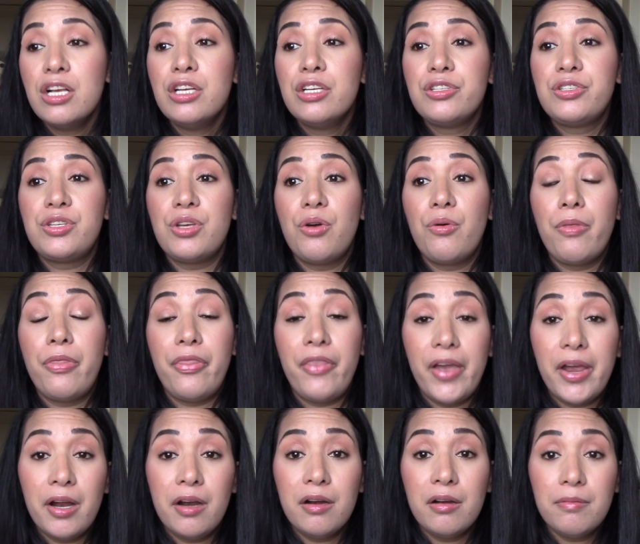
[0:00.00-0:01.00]
So
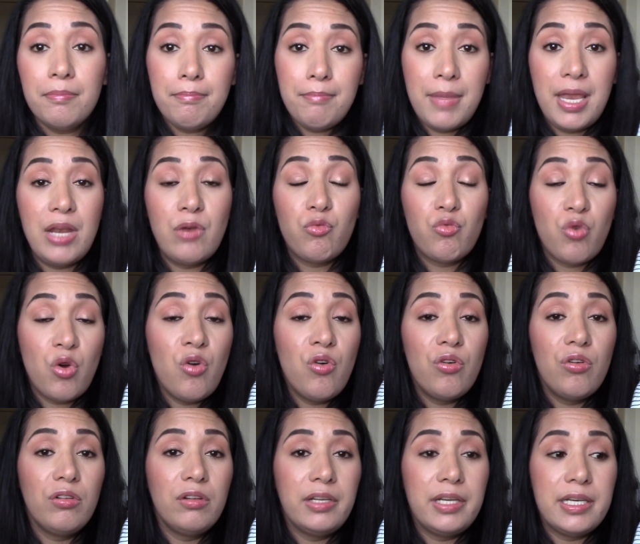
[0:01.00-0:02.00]
their main
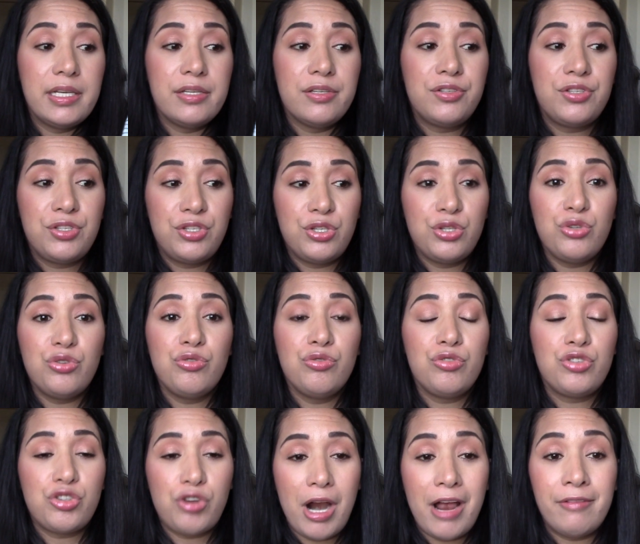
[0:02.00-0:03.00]
role is to
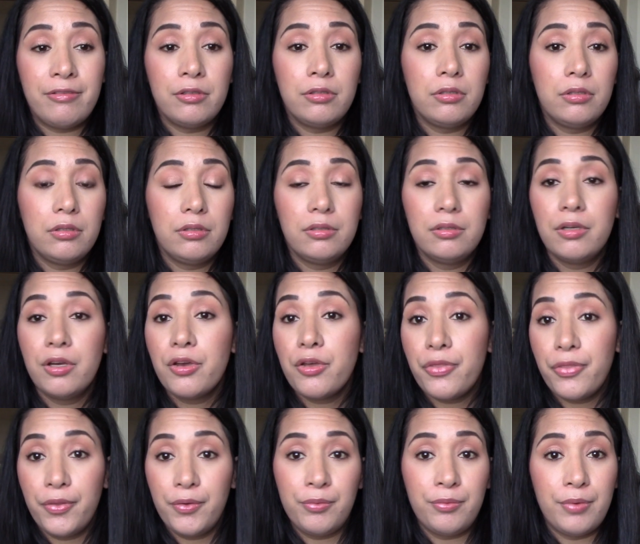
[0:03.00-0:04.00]
travel
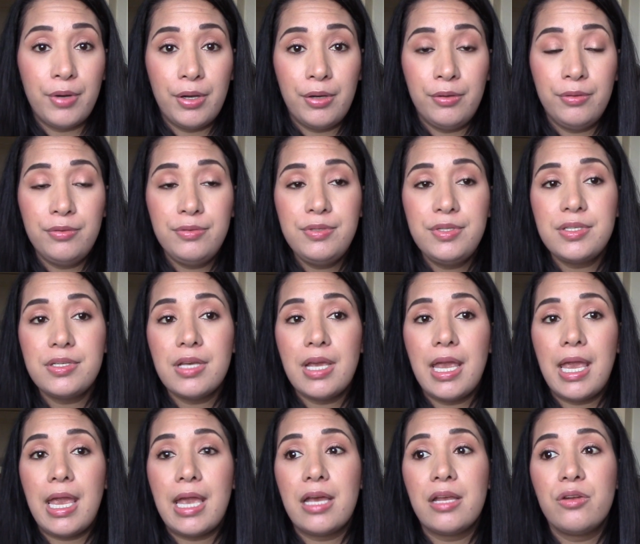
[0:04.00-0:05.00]
the roads,
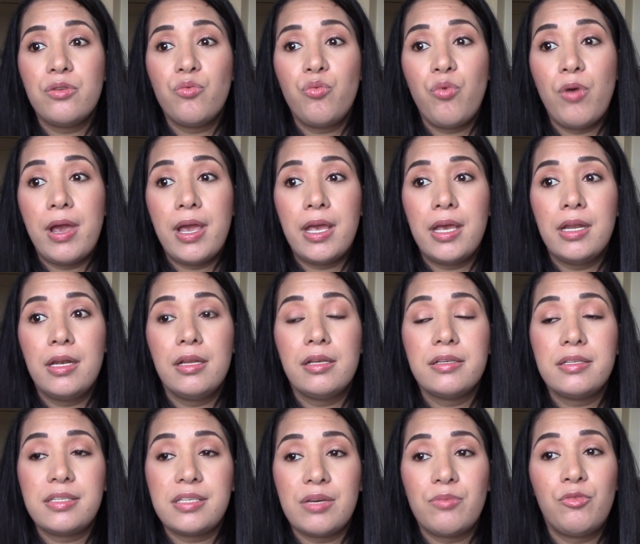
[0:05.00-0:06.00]
and when
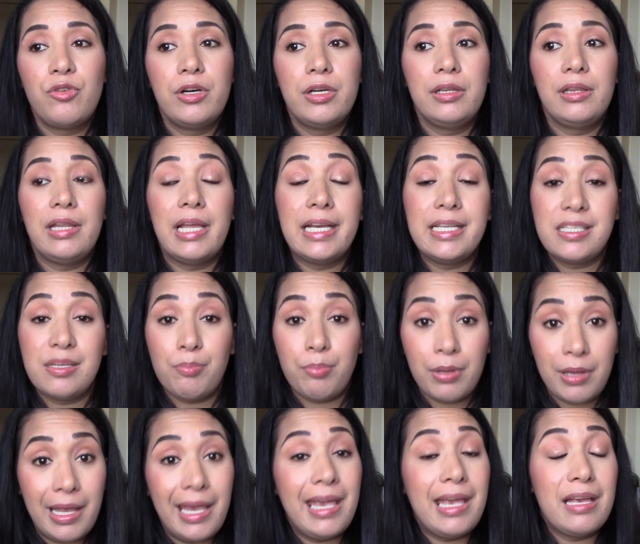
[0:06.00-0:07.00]
someone lights a
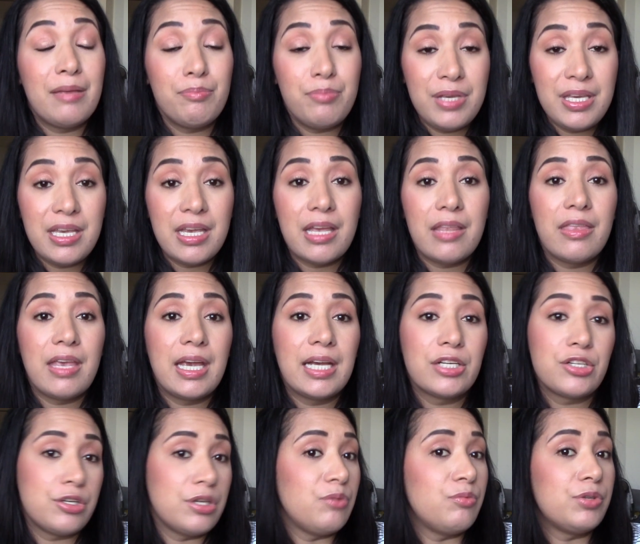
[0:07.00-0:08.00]
plague beacon, they
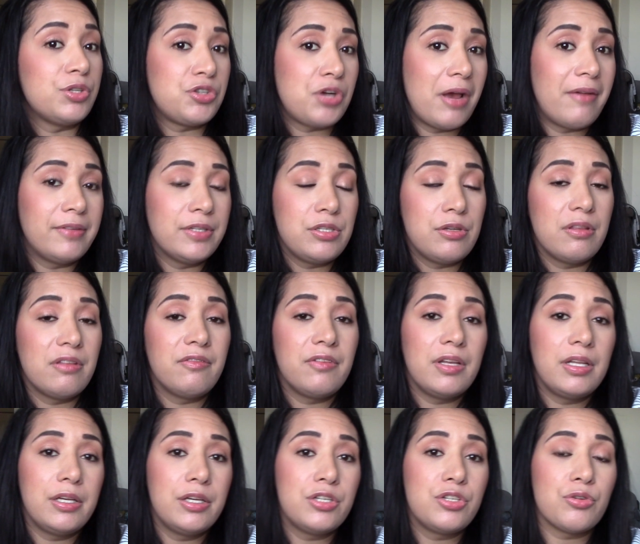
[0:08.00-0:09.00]
actually will travel to the
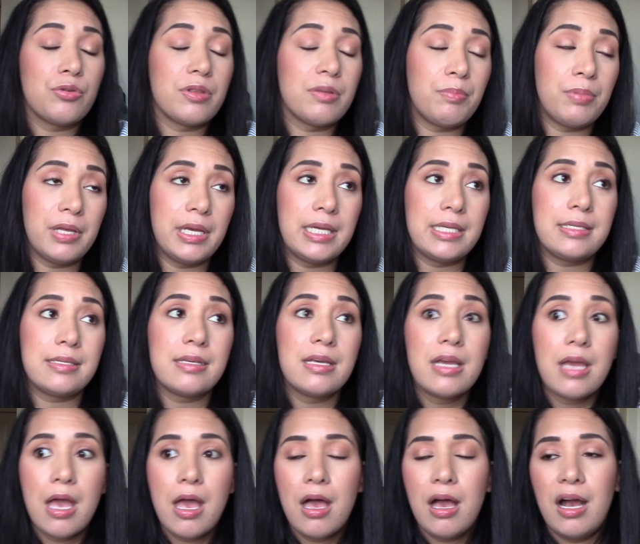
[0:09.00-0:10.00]
village or the place
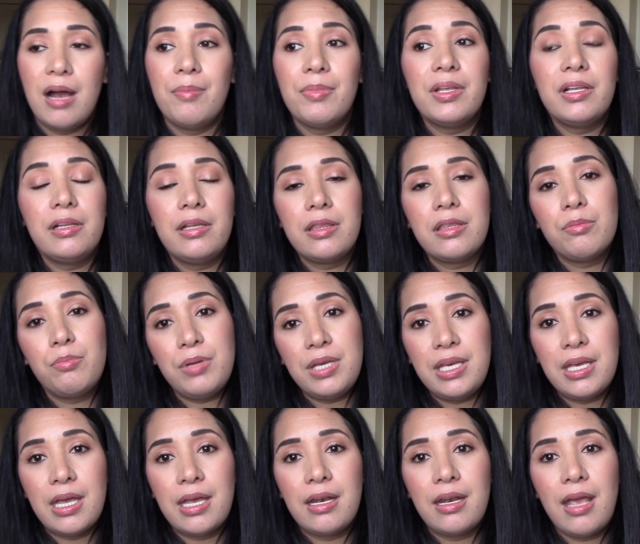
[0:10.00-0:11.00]
that lit the
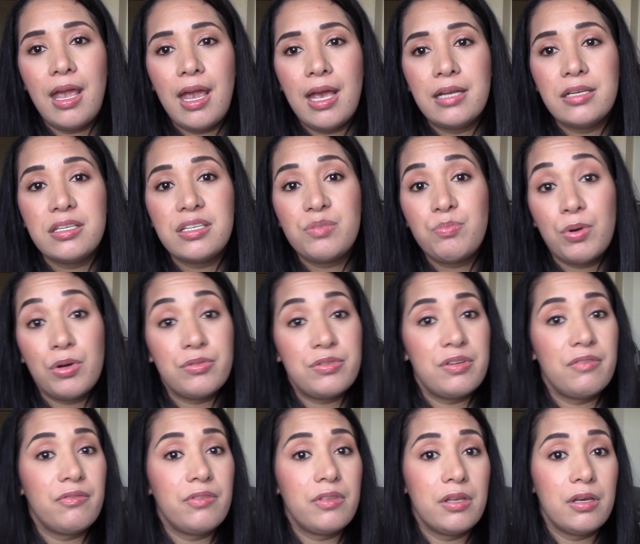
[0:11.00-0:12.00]
beacon and dispose
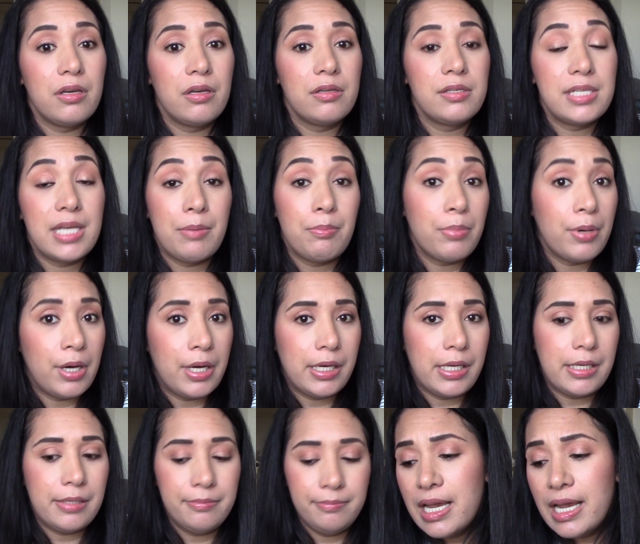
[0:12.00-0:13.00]
of the dead
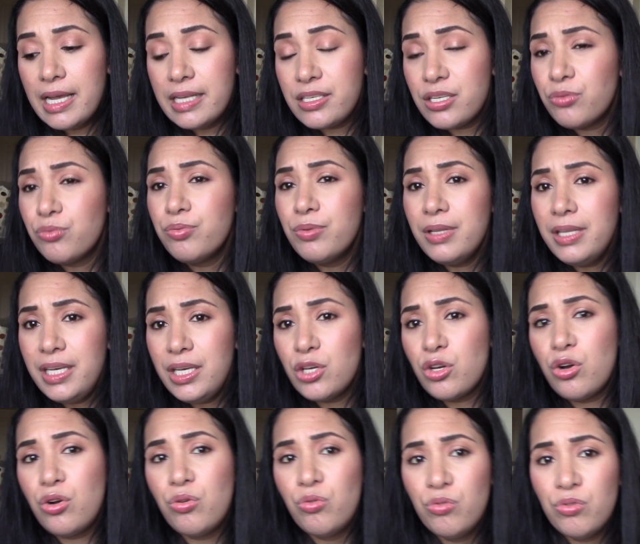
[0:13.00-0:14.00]
body. It's a really
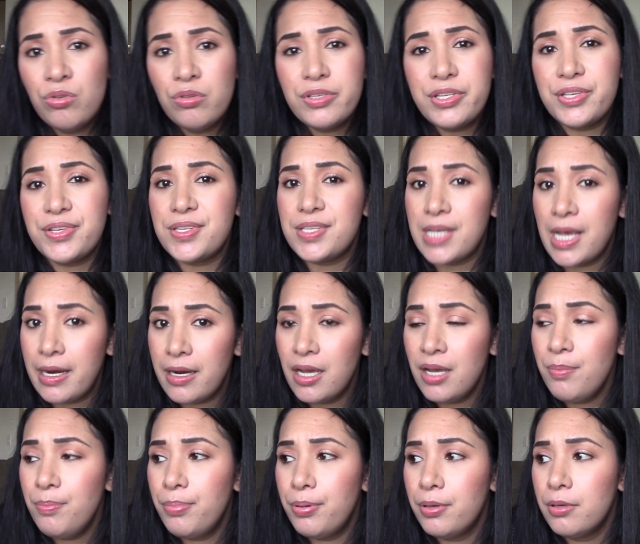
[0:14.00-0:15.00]
cool
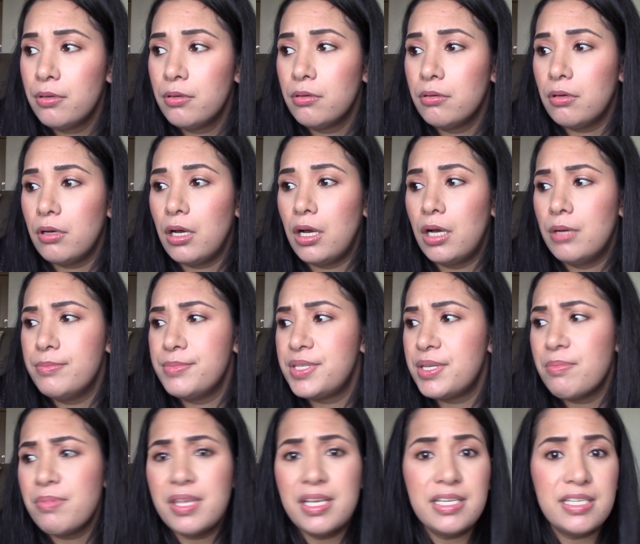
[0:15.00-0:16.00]
setup,
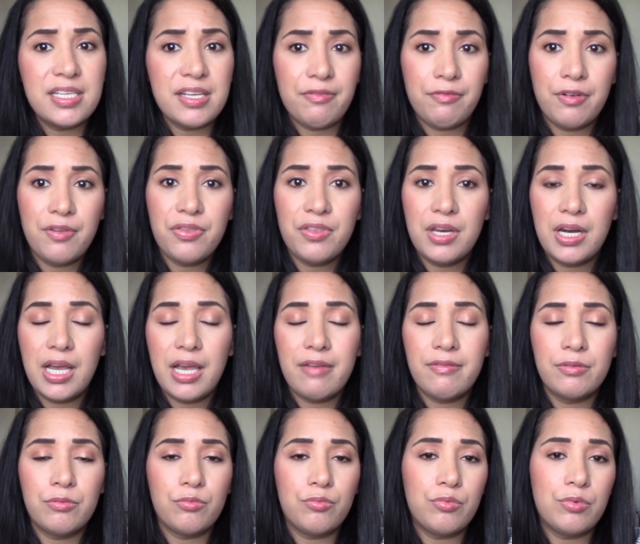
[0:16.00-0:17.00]
something different that I
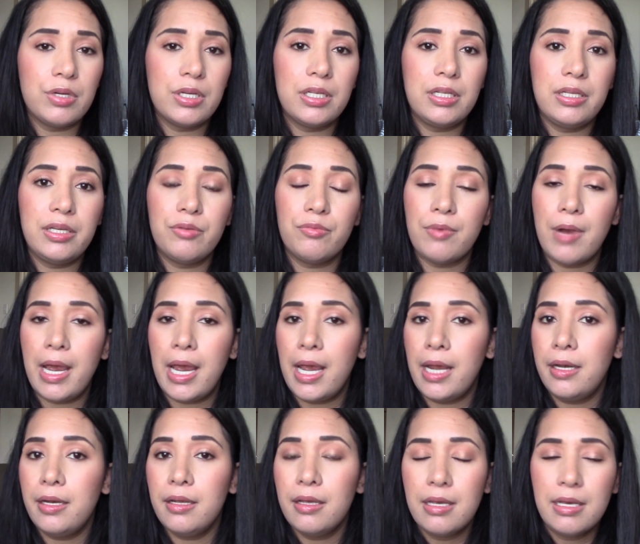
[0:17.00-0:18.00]
haven't really
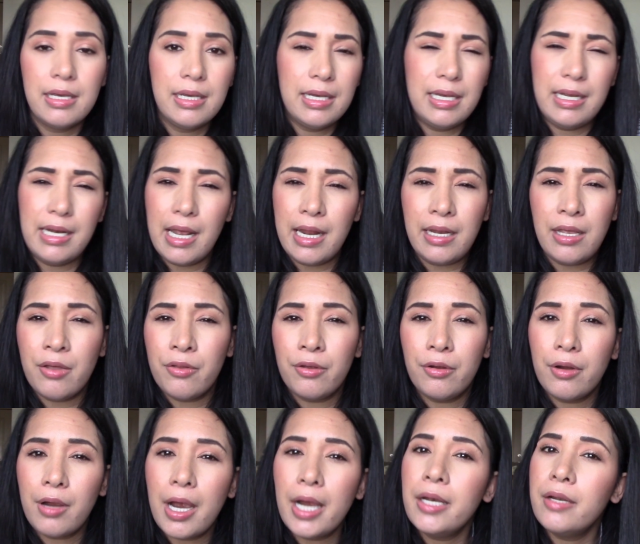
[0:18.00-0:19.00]
read in any other
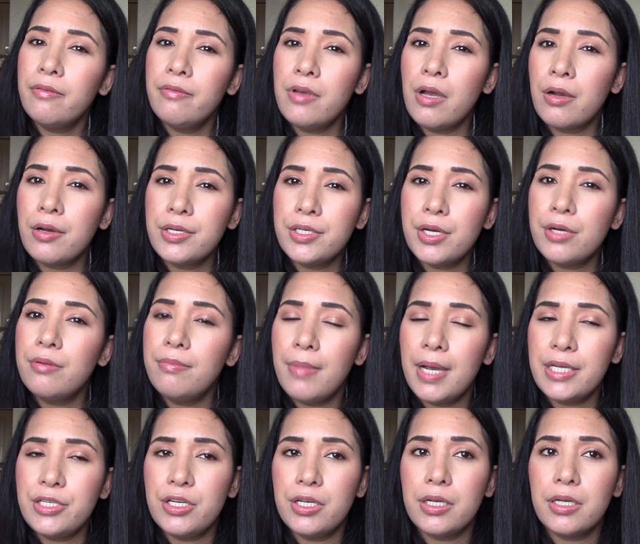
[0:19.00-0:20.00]
kind of young adult
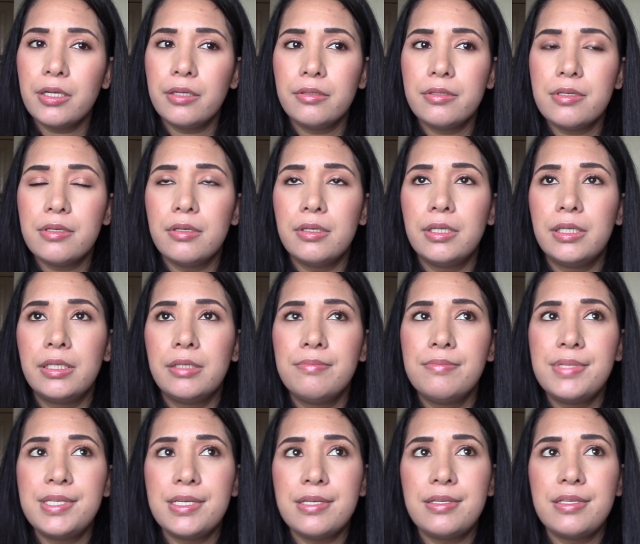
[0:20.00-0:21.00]
magic
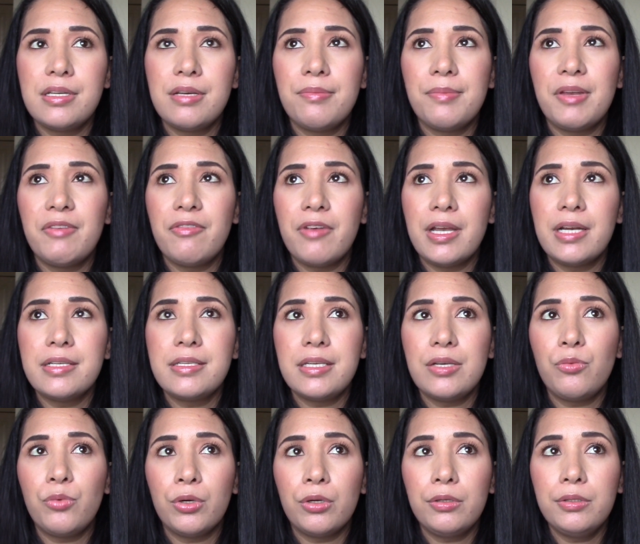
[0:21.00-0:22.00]
system in fantasy
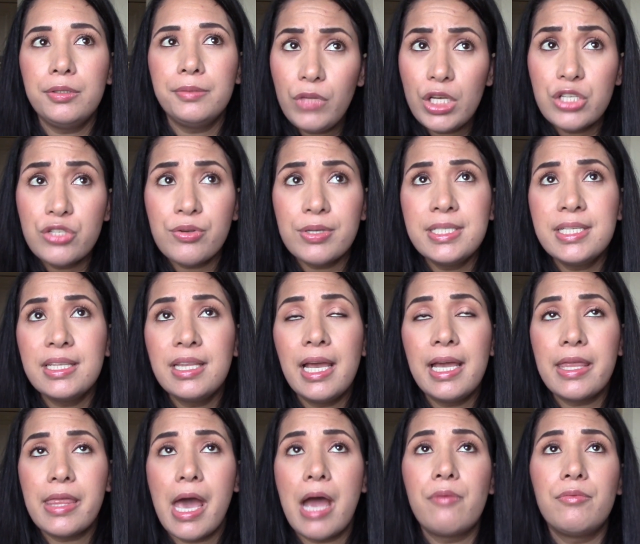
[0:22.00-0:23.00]
world. So I did
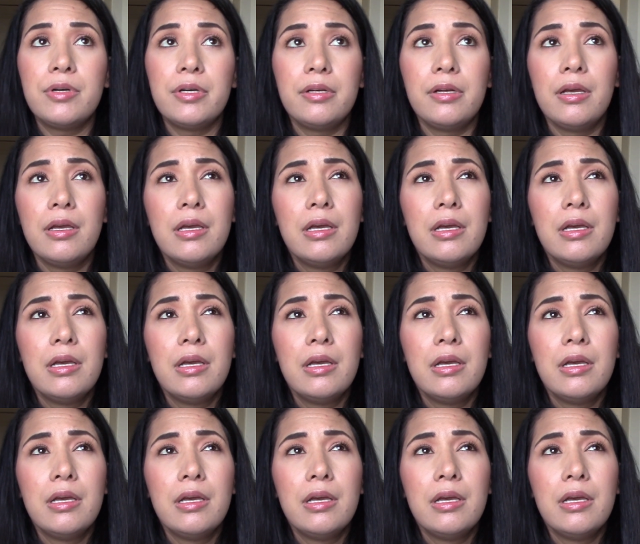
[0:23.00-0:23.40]
like that one.